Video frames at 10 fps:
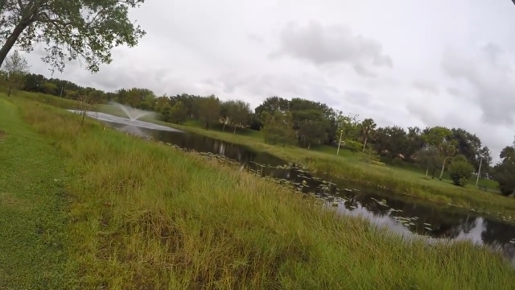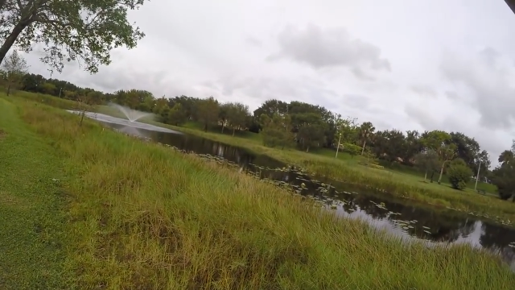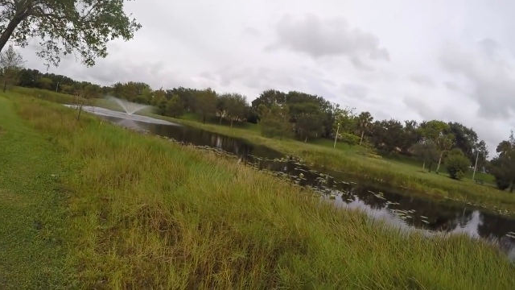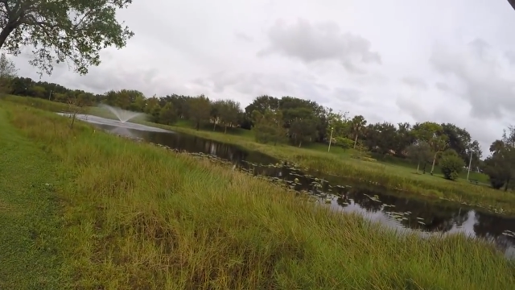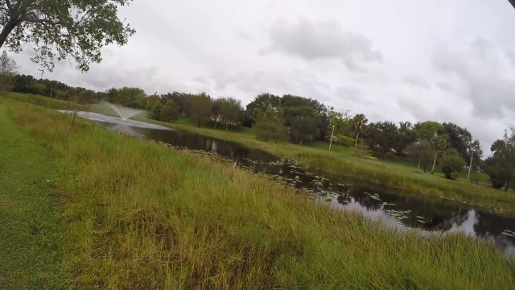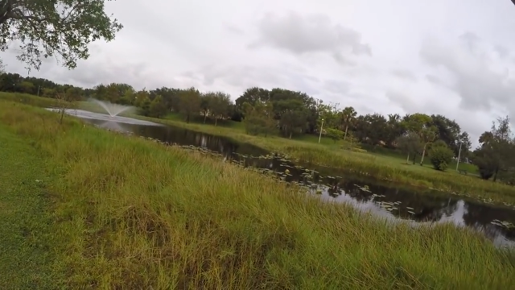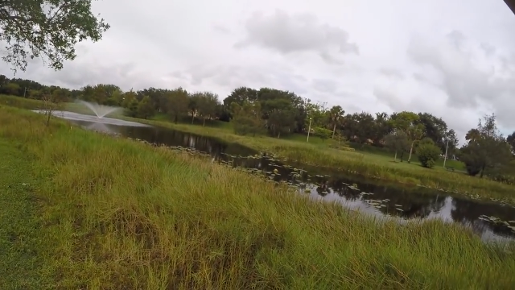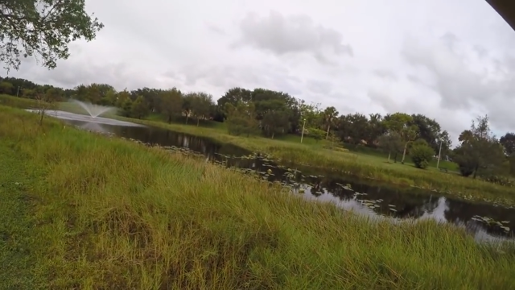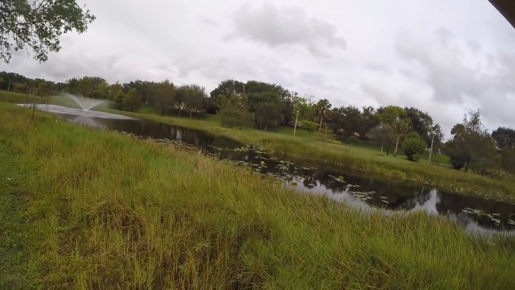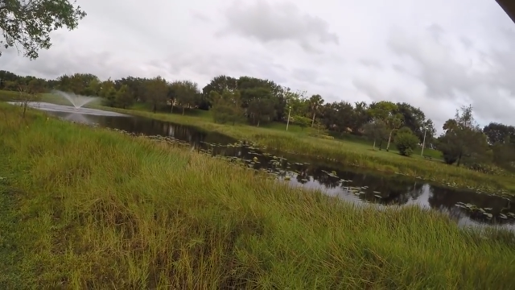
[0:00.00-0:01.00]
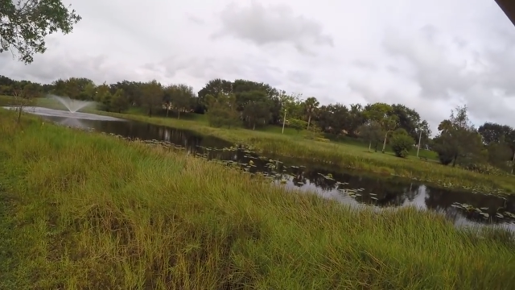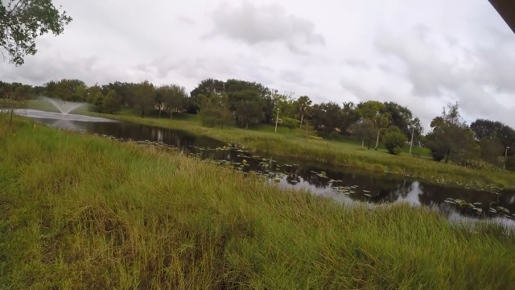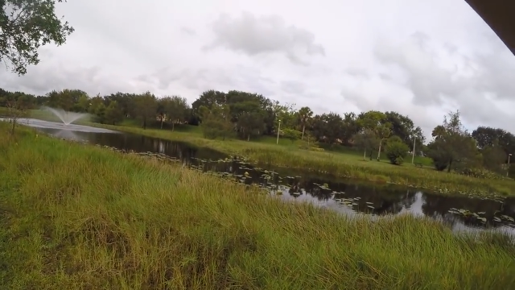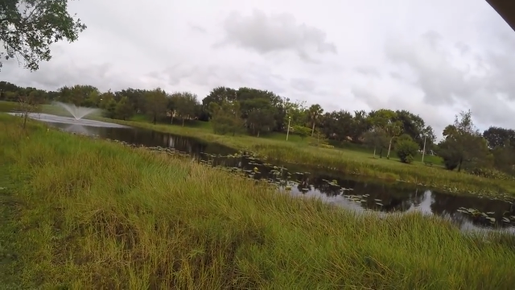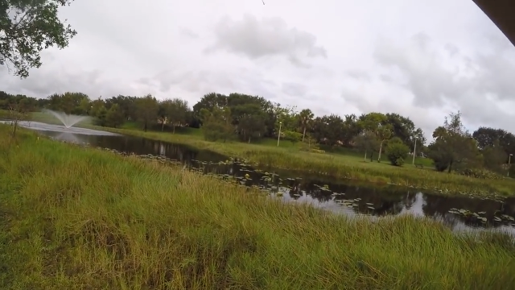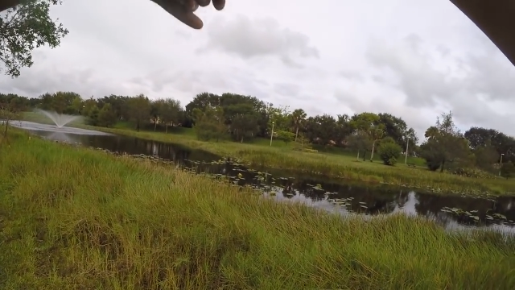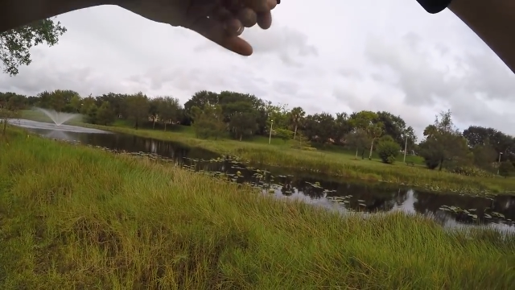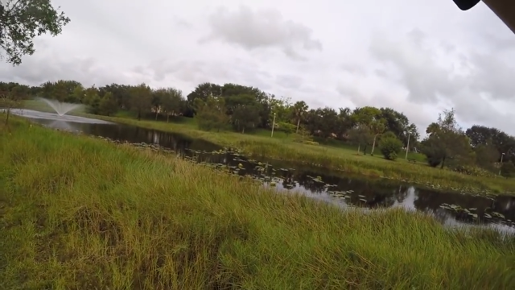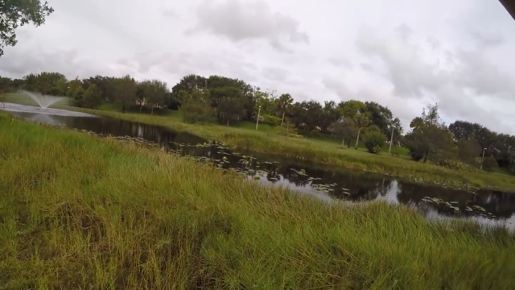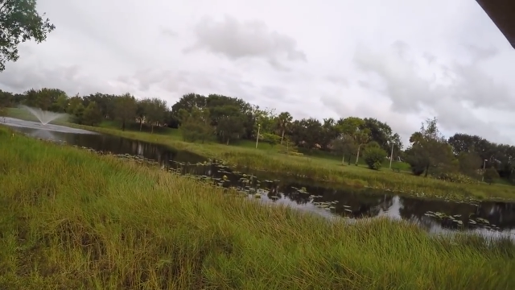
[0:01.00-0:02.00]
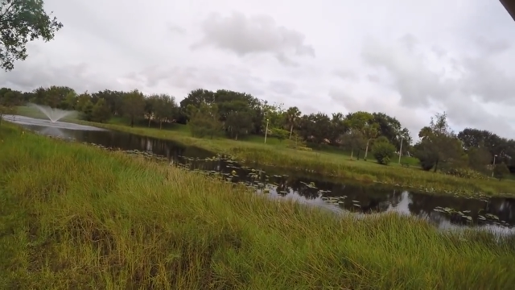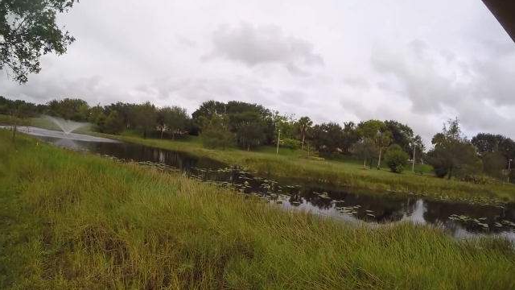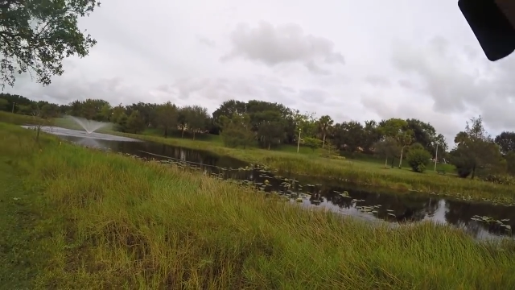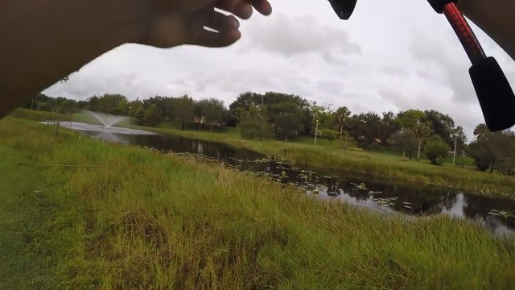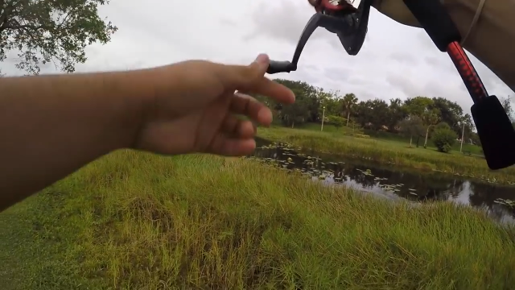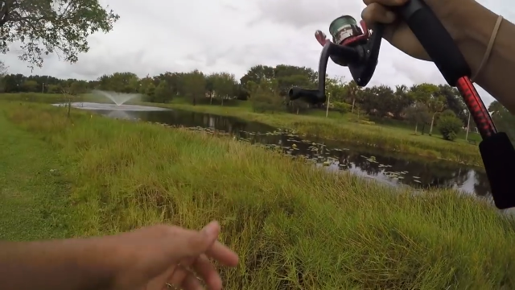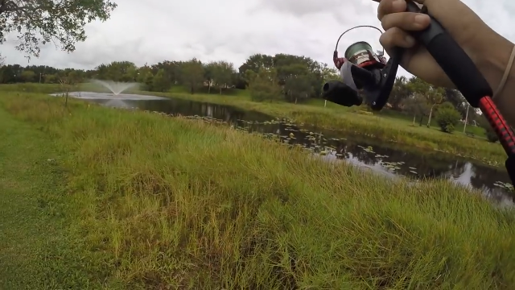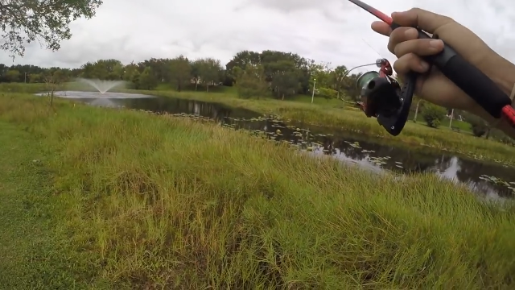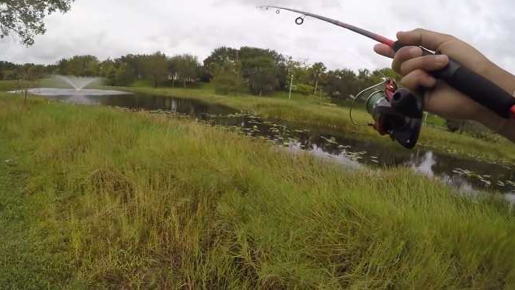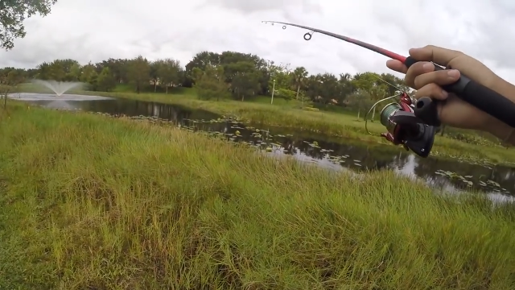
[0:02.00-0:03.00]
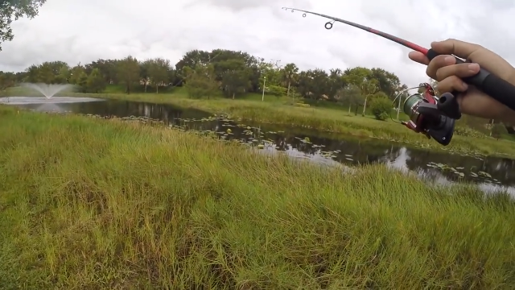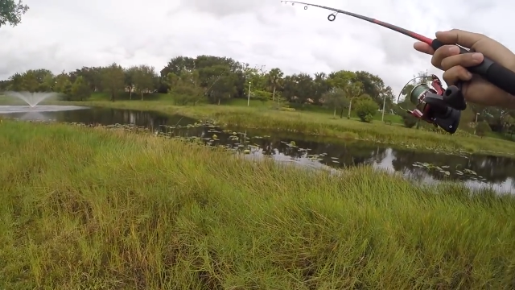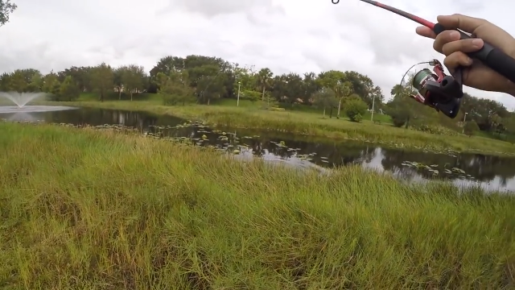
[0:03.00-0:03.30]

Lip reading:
(no speaker visible)